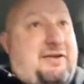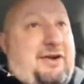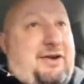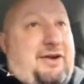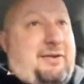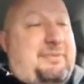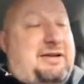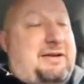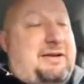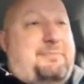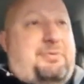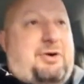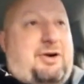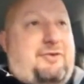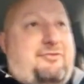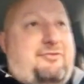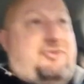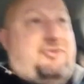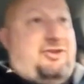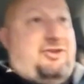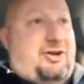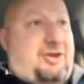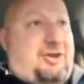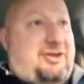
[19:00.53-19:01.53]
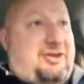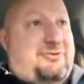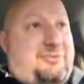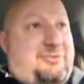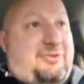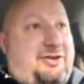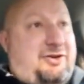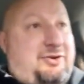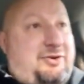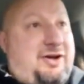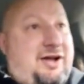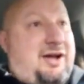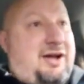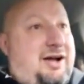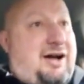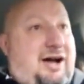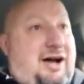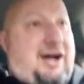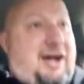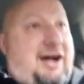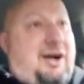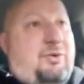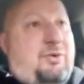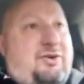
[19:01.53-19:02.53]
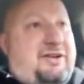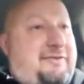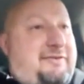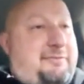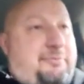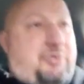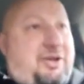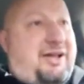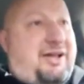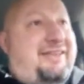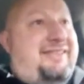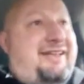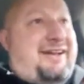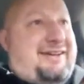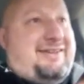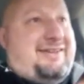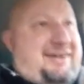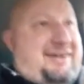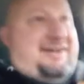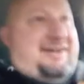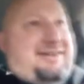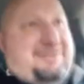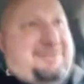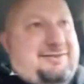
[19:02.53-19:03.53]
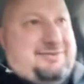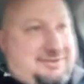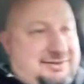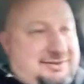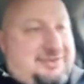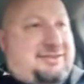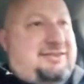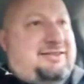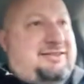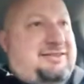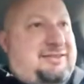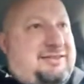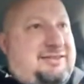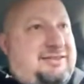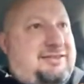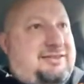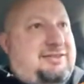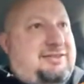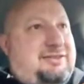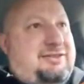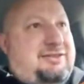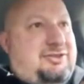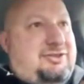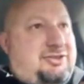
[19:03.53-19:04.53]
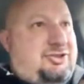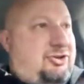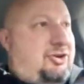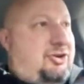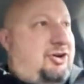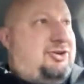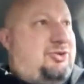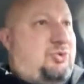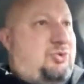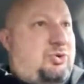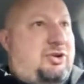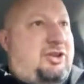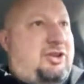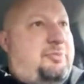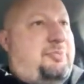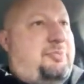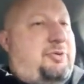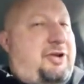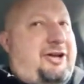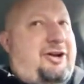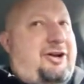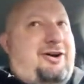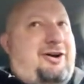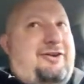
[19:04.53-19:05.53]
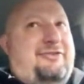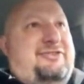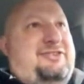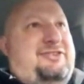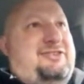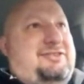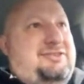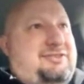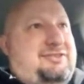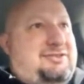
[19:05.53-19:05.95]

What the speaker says: being perfectly honest with you, I wouldn't even play that guy. You're not going to the playoffs.